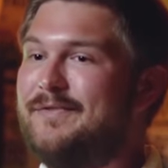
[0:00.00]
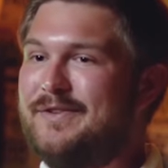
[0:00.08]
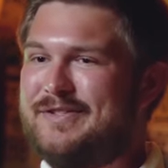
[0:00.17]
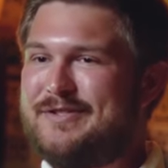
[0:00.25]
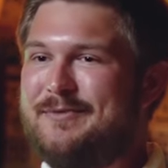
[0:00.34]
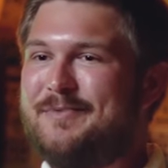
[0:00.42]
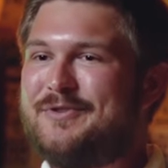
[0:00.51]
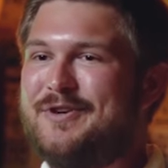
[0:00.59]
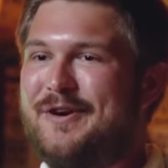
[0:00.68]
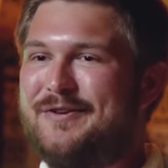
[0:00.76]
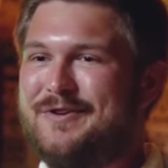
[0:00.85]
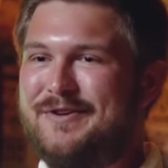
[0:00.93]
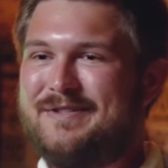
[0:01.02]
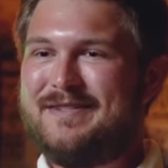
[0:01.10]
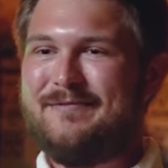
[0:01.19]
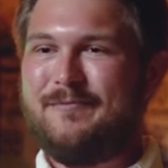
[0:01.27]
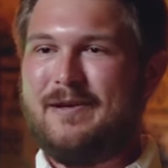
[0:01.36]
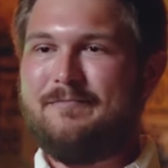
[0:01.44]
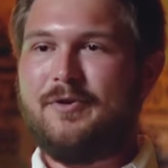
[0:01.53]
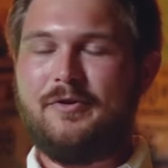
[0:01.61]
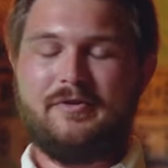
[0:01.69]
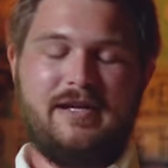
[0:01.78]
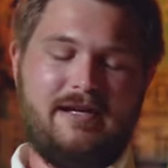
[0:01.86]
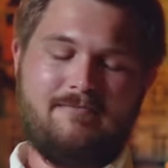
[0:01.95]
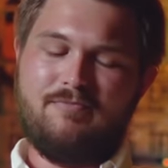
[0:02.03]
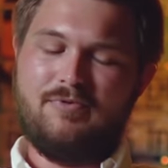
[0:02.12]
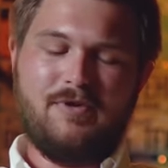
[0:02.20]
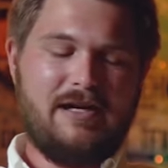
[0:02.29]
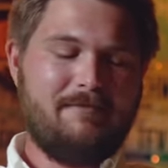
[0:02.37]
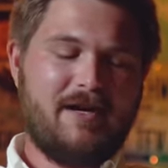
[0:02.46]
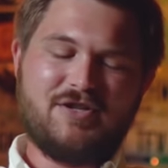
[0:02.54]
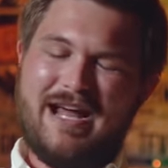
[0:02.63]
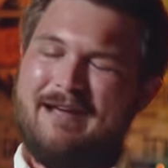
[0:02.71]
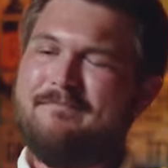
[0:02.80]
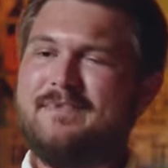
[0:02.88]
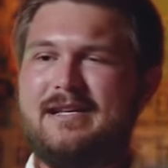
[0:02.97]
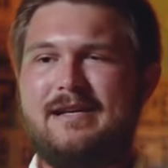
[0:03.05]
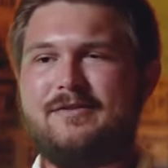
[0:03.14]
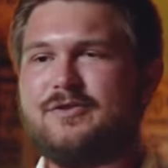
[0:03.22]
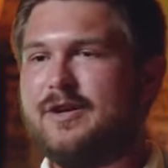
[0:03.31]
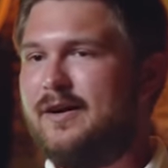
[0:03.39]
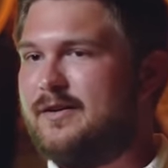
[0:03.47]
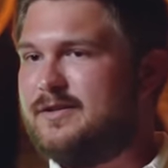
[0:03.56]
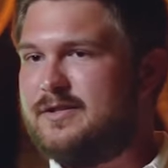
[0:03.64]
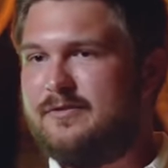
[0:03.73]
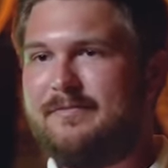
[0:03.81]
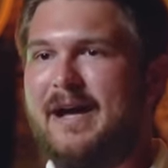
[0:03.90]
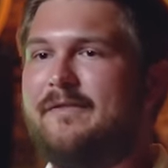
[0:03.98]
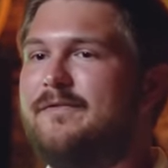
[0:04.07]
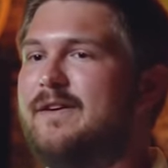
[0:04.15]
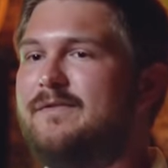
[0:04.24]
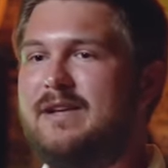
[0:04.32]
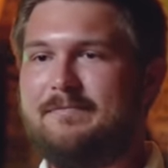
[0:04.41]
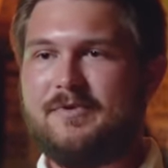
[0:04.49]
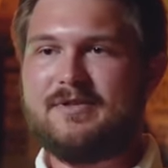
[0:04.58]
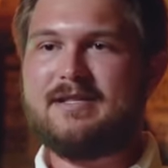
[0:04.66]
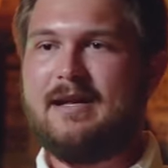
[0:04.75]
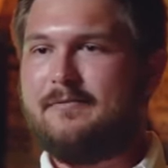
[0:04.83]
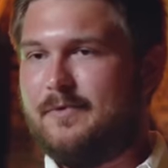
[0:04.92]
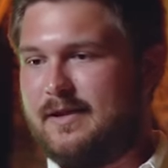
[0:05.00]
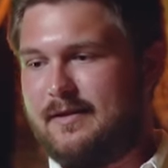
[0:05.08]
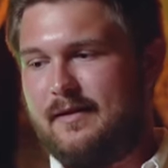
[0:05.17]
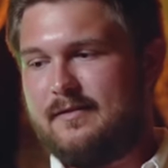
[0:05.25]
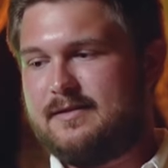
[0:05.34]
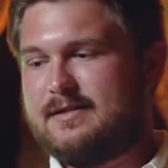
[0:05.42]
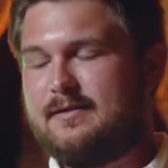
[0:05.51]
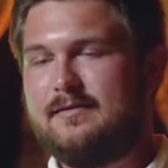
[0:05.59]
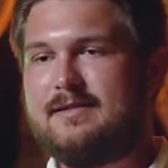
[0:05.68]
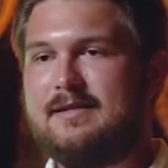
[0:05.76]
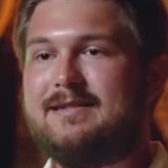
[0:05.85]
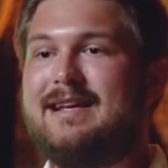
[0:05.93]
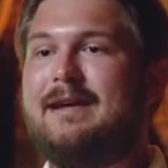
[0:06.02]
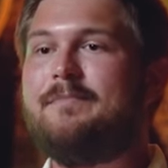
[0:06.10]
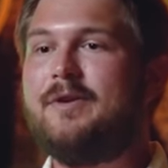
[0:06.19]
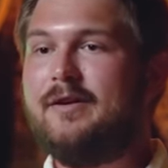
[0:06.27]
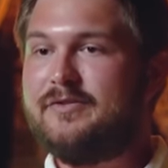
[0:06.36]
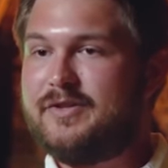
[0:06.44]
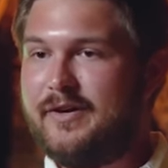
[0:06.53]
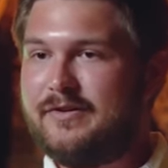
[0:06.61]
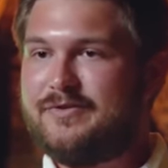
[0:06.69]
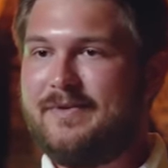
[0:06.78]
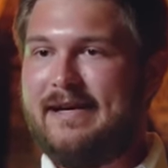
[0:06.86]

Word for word: different superchargers and we pulled in pretty much empty and charged to about 50% when the car starts to taper our charge